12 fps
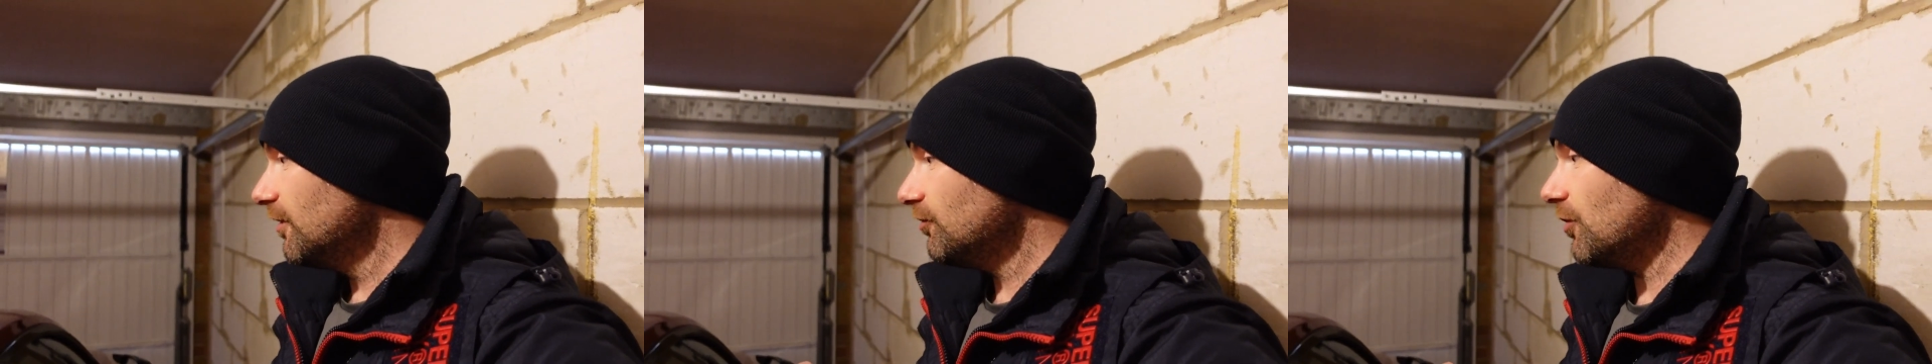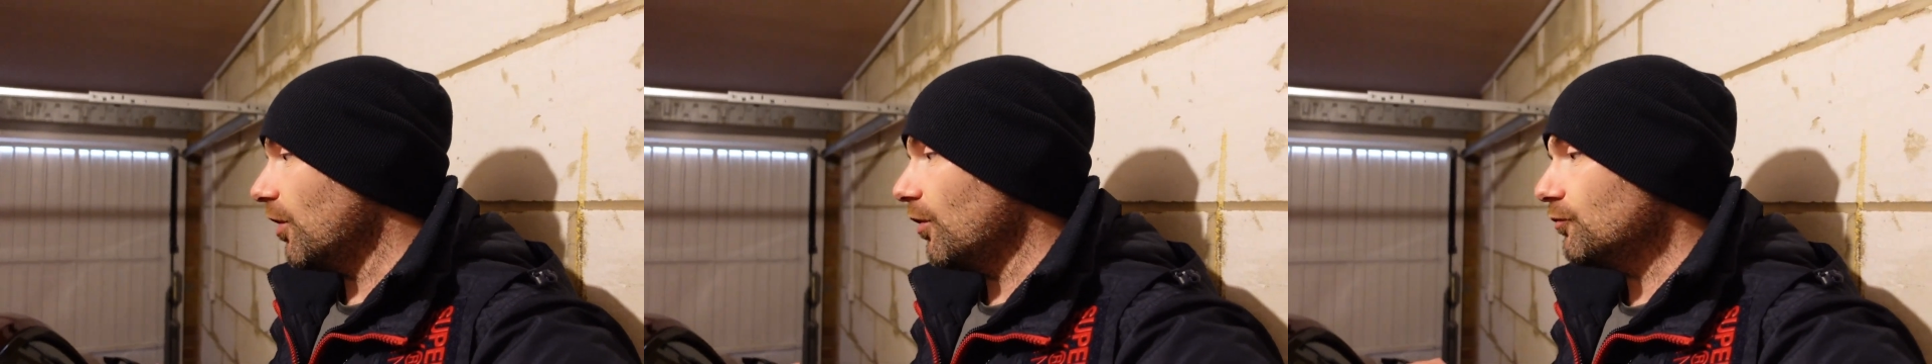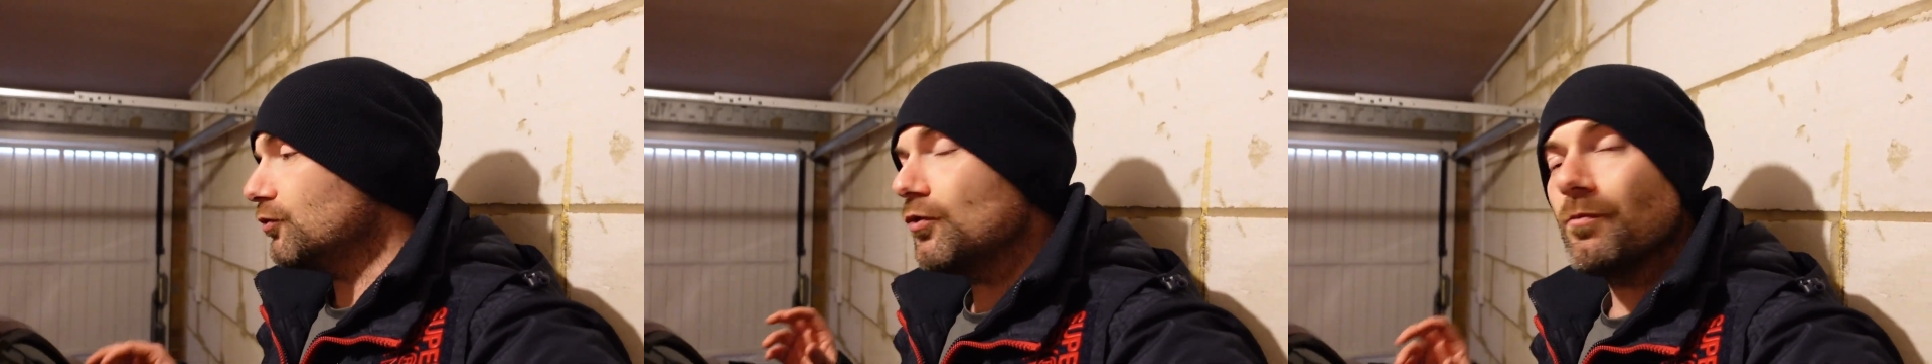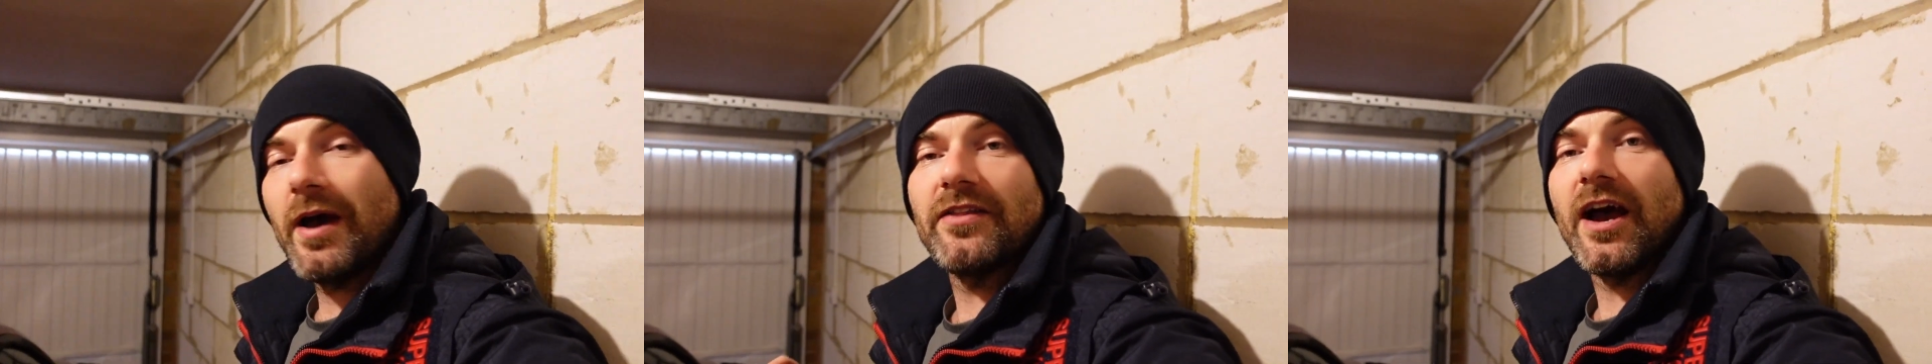So do
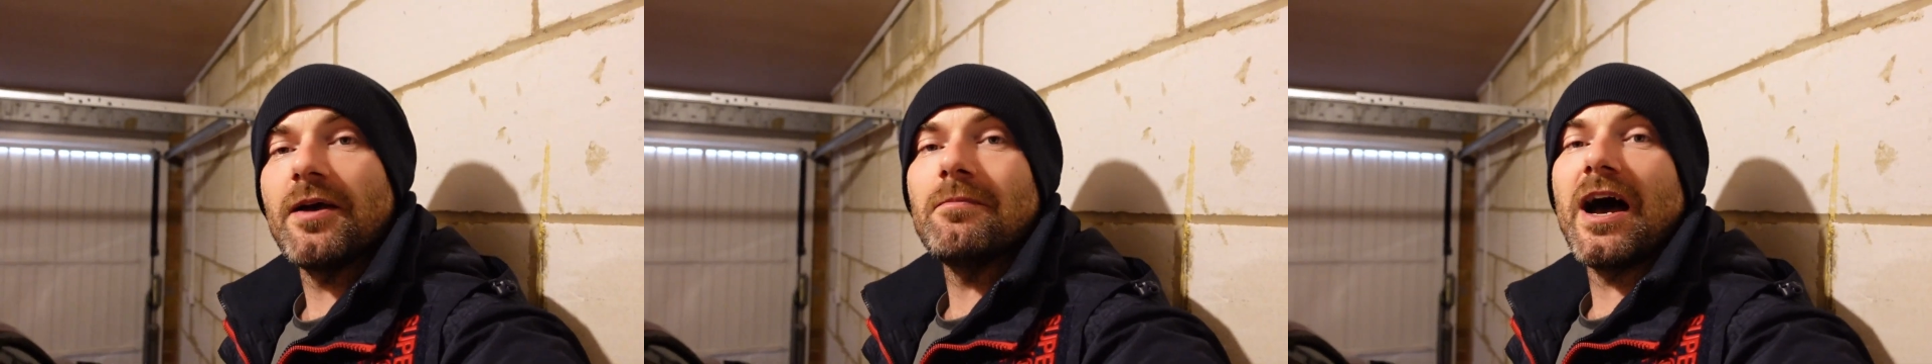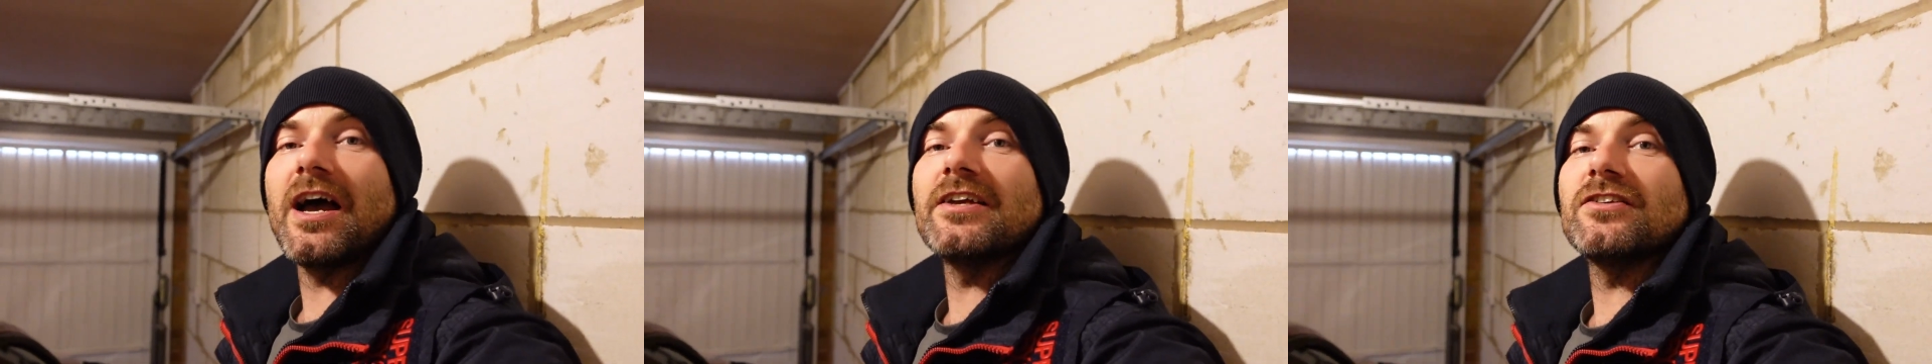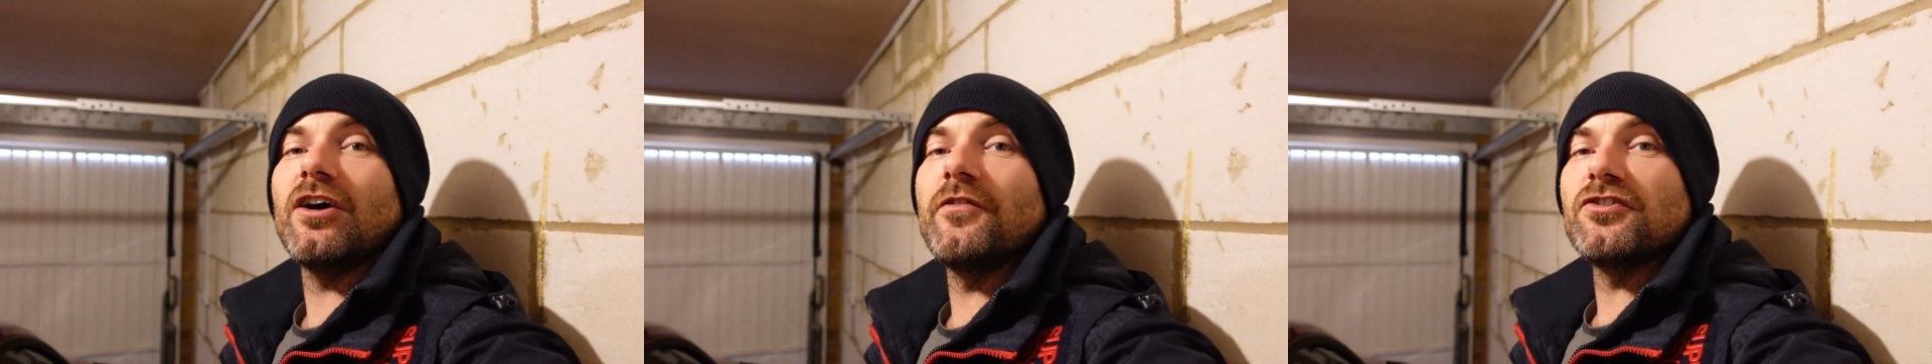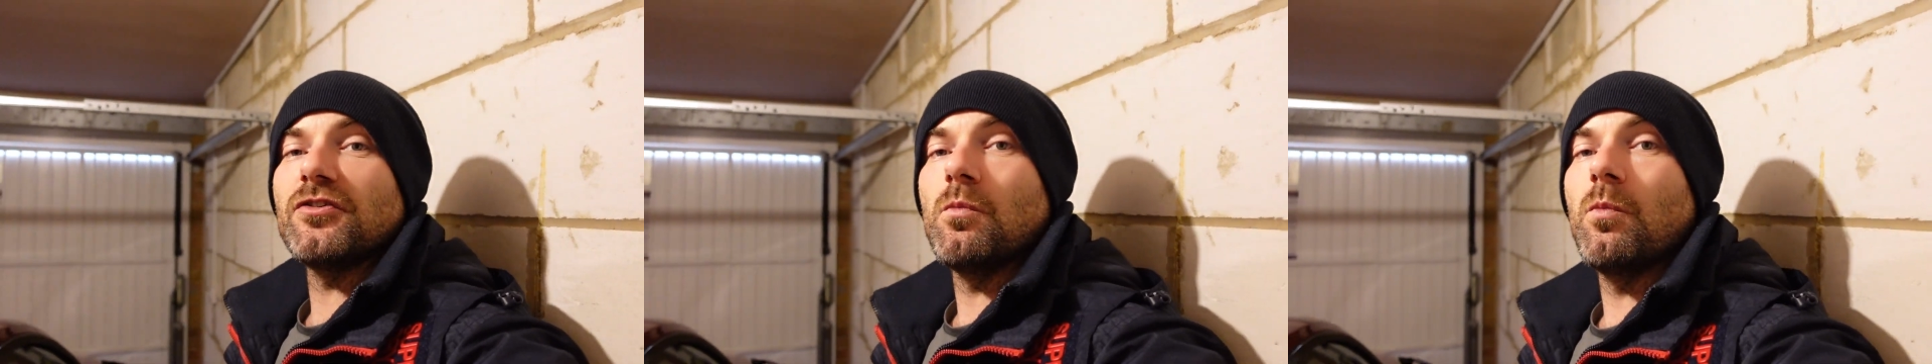bear that in mind.
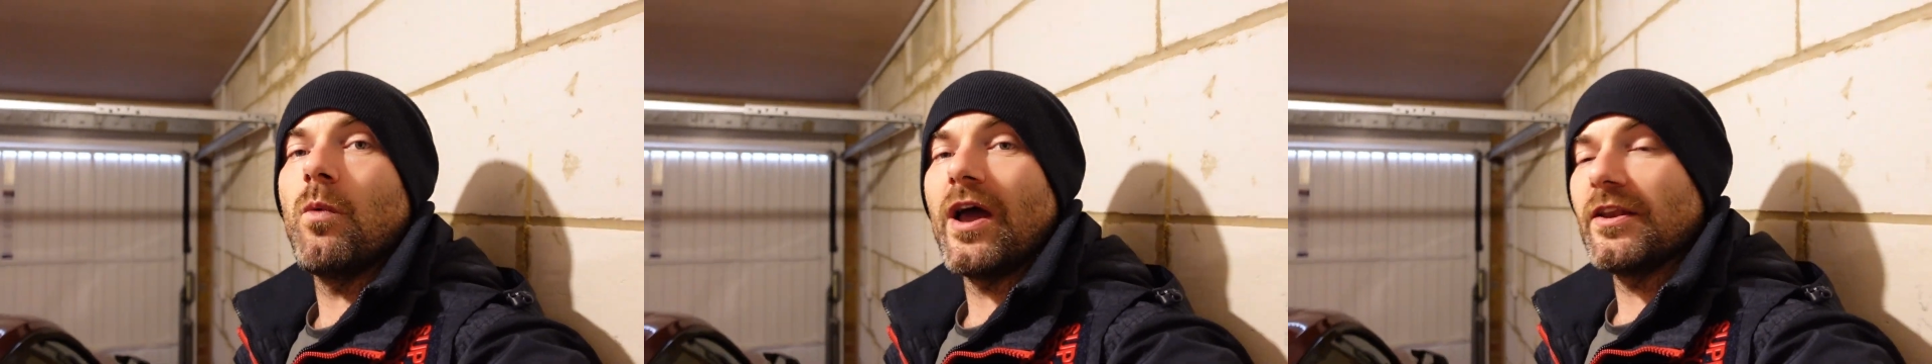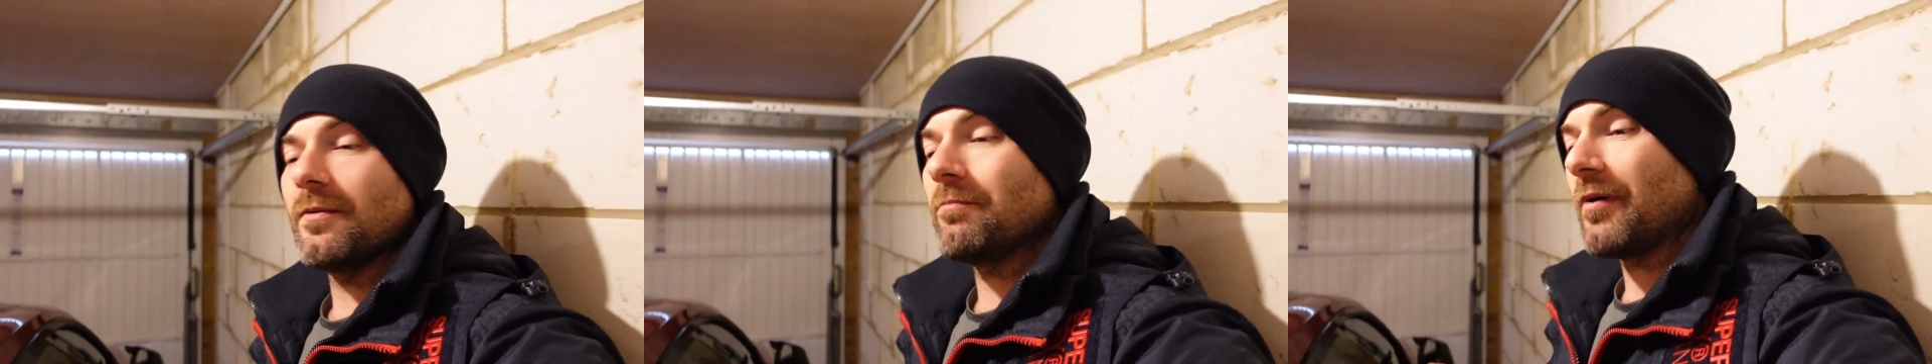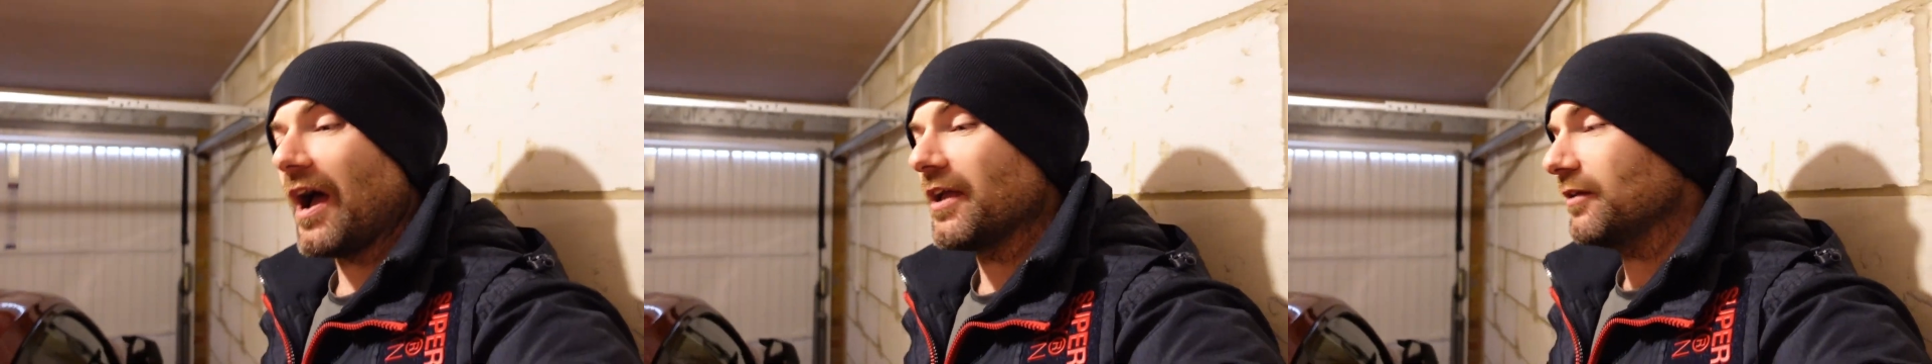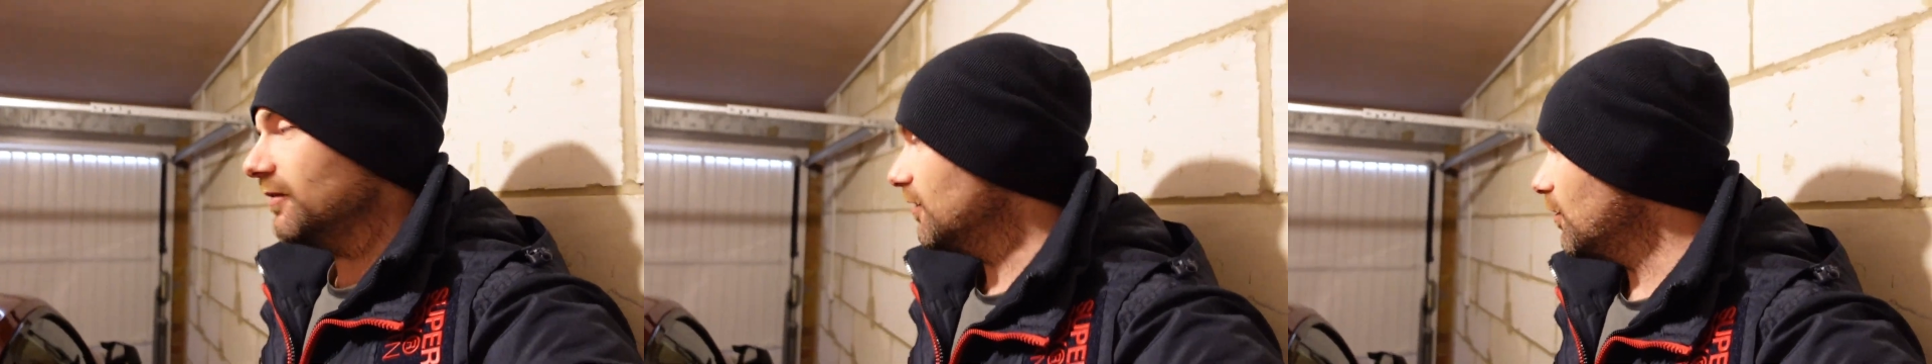Obviously, when
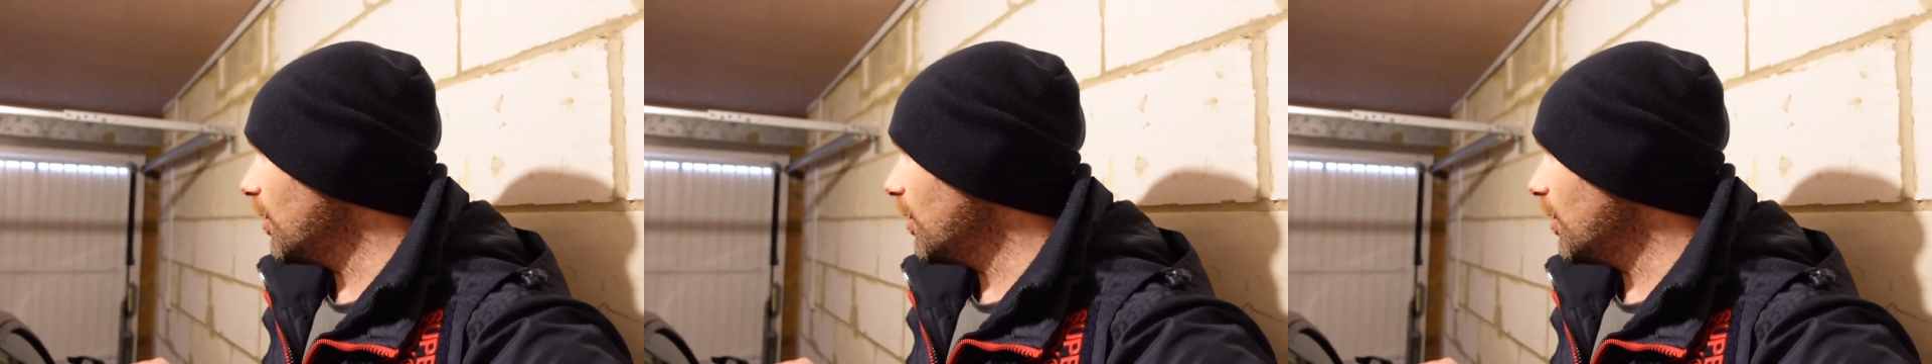buying